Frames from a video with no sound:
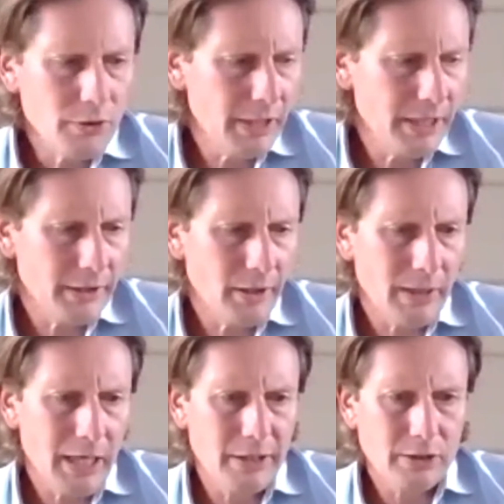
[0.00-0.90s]
days ago,
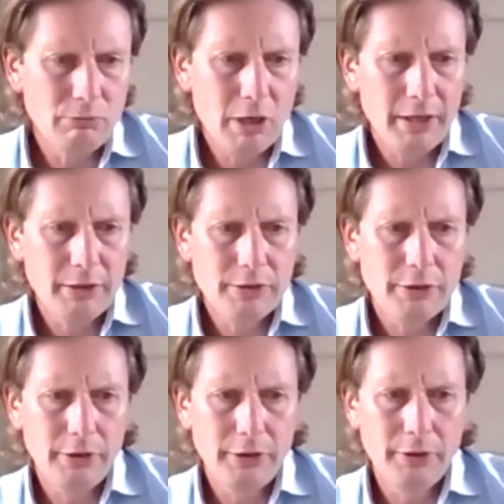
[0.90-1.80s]
and it's running
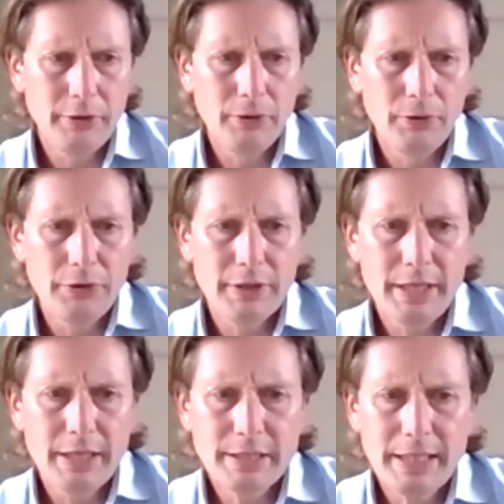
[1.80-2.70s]
until
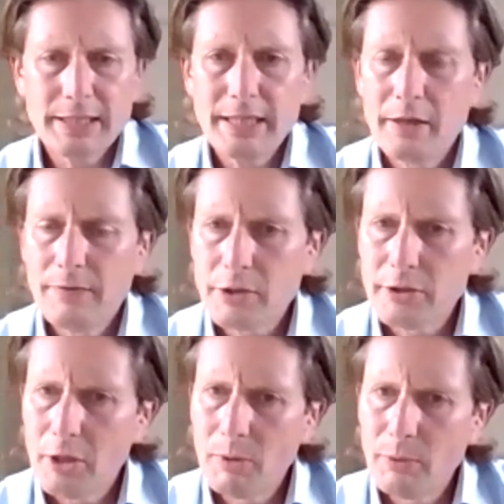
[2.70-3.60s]
the 16th of
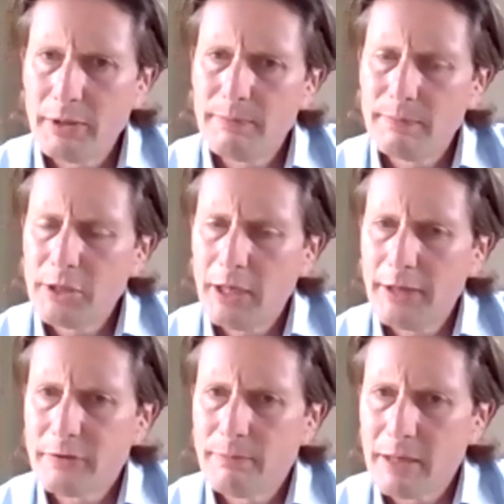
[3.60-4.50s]
October with a
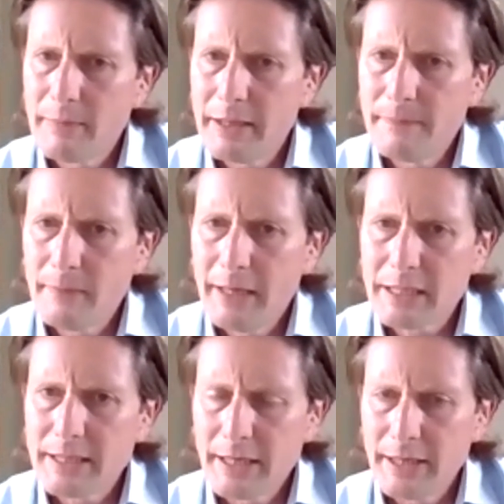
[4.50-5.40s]
chance of maybe
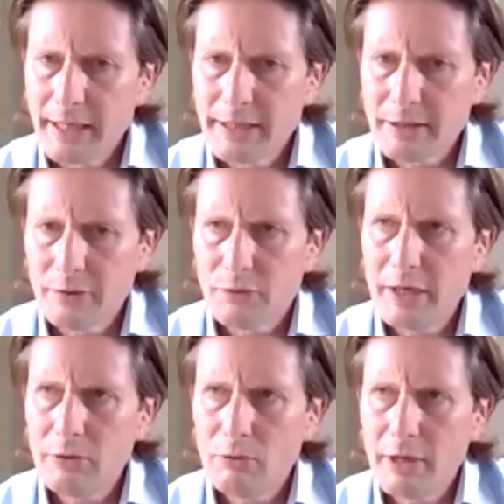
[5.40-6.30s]
extending it. So if we
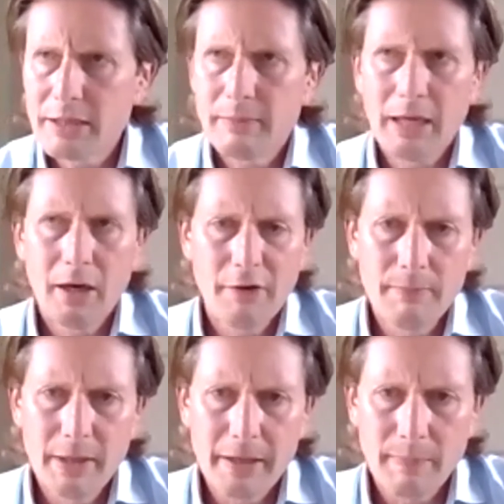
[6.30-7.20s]
can raise about
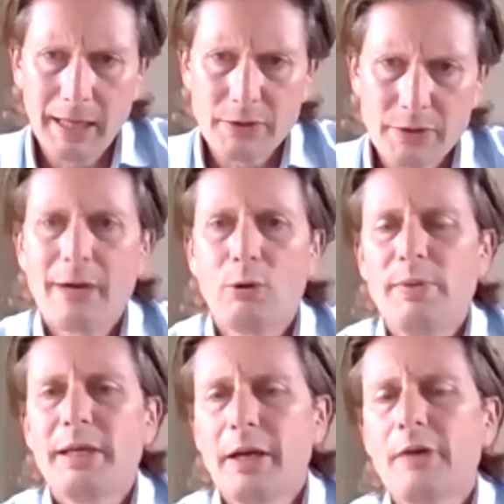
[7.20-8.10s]
£500,000, that would
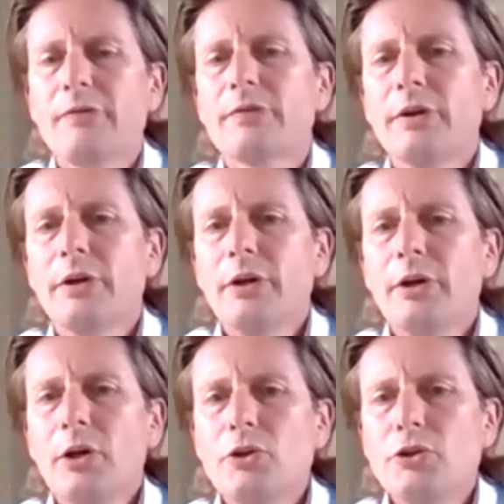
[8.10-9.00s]
be enough
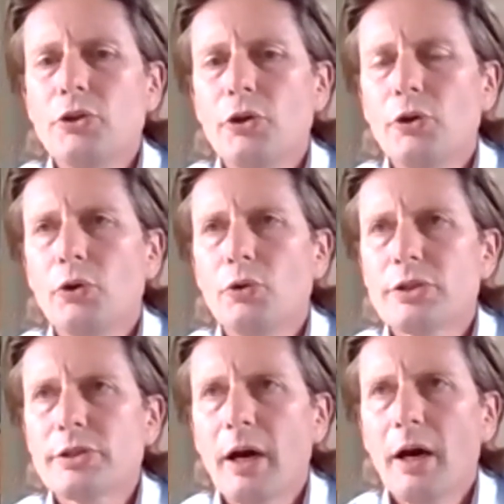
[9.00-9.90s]
to
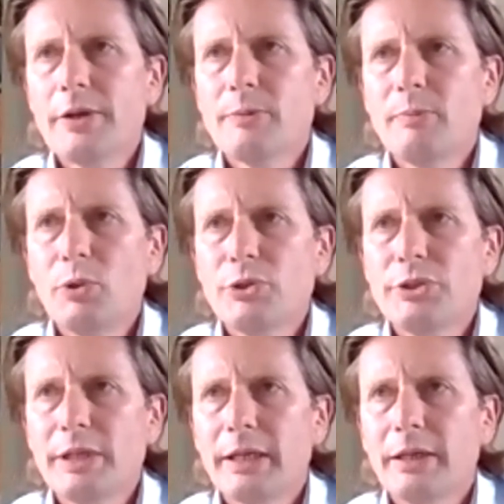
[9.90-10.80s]
start
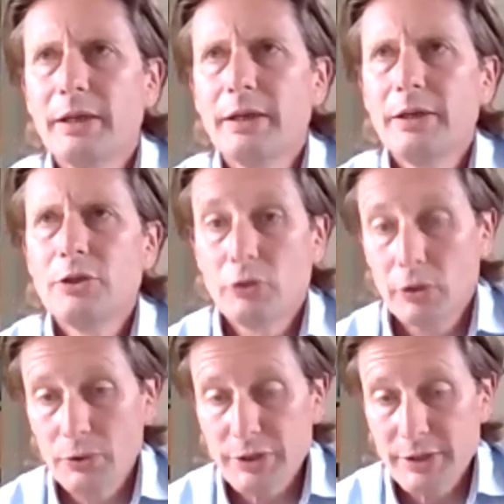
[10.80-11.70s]
putting
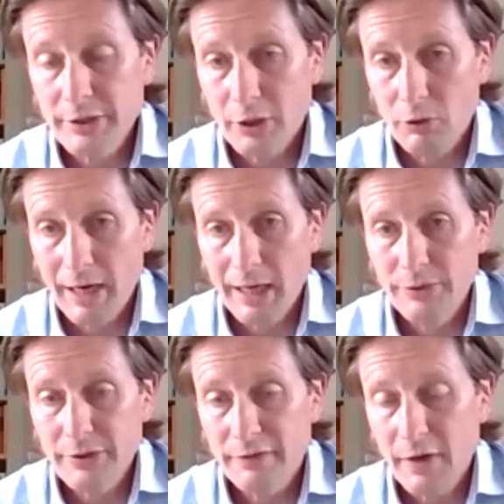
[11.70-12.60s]
drills into the ground
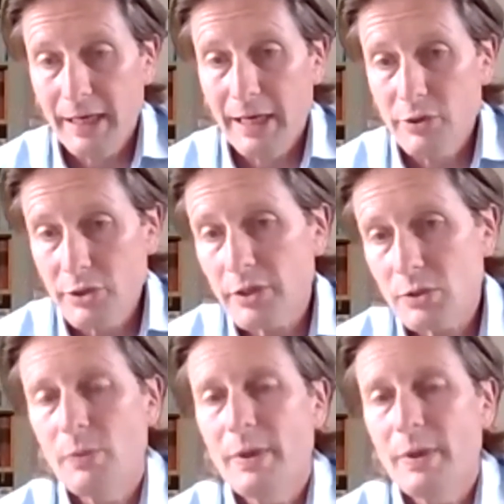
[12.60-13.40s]
to find out just what